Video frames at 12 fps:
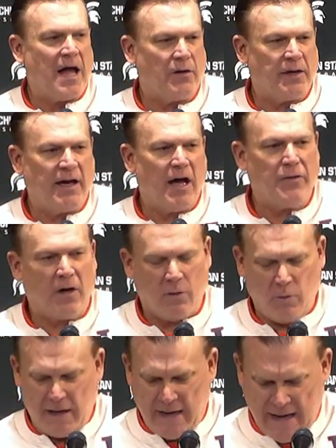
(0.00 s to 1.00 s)
The first
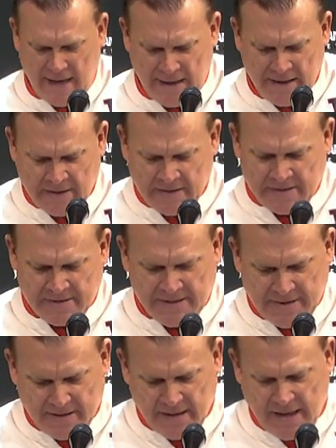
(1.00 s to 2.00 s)
half was about
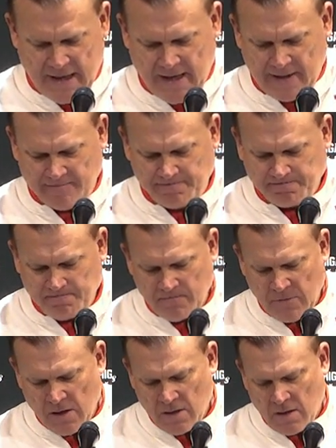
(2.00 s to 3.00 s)
as
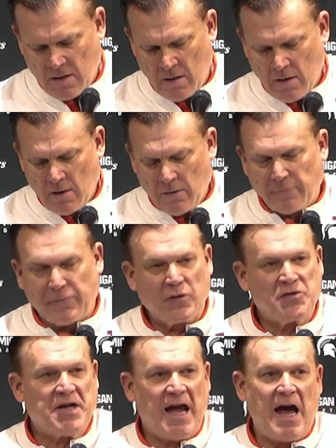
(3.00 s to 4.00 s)
good
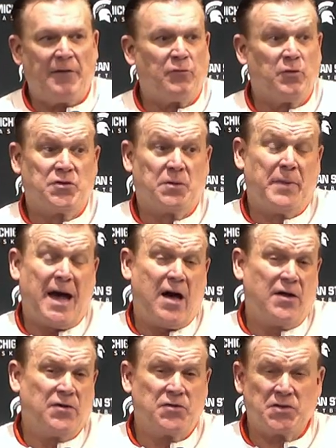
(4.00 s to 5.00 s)
defensively as
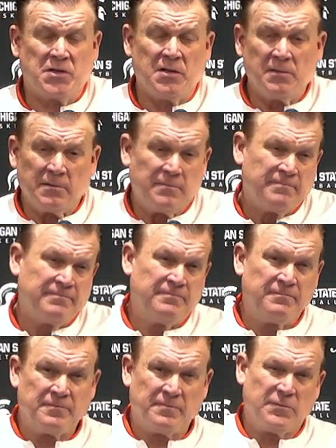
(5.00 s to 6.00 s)
I felt like we've
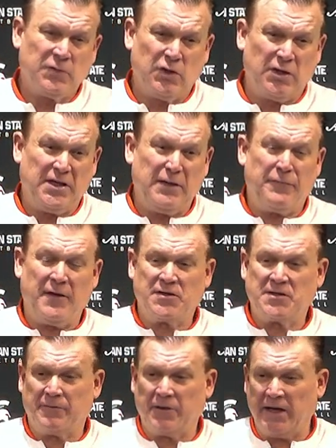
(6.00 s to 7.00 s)
played in a long, long time.
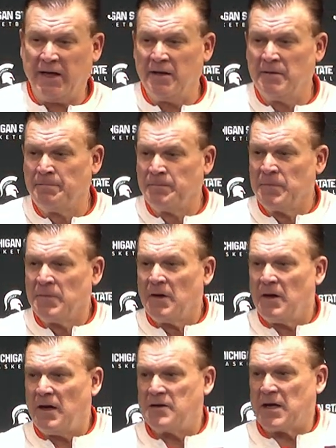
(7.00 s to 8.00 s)

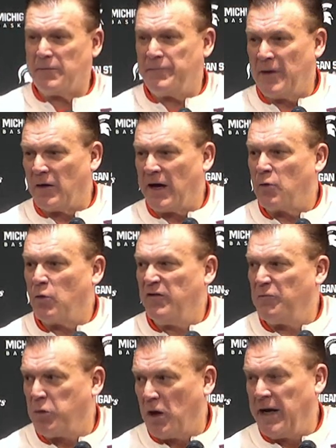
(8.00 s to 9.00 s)
And
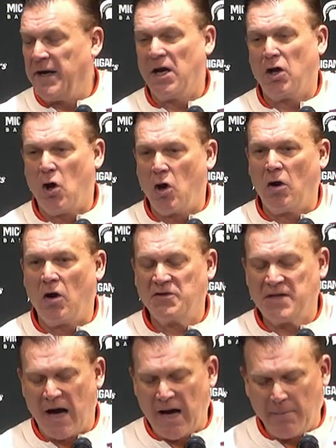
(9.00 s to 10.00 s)
this game took on a
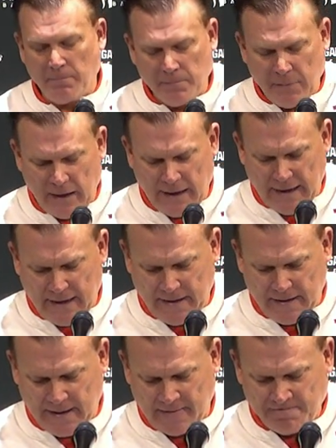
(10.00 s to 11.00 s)
real similar
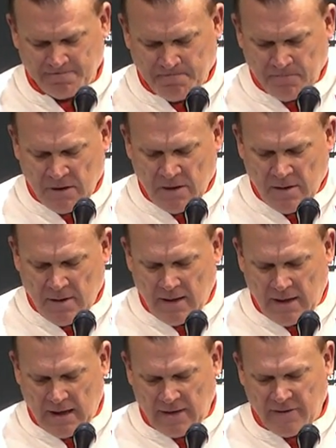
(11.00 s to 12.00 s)
identity
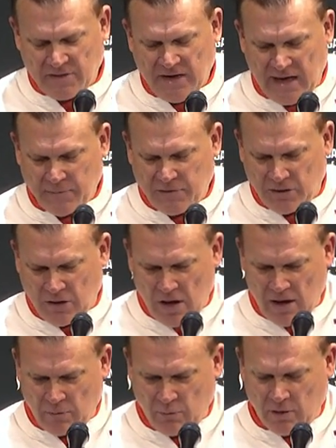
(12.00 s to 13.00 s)
to the
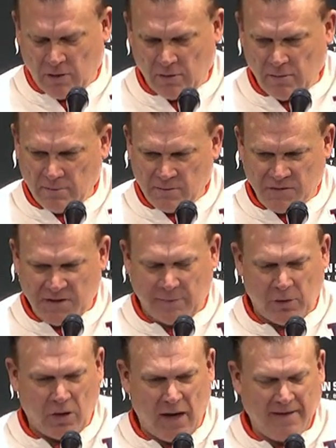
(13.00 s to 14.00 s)
first game in Champaign.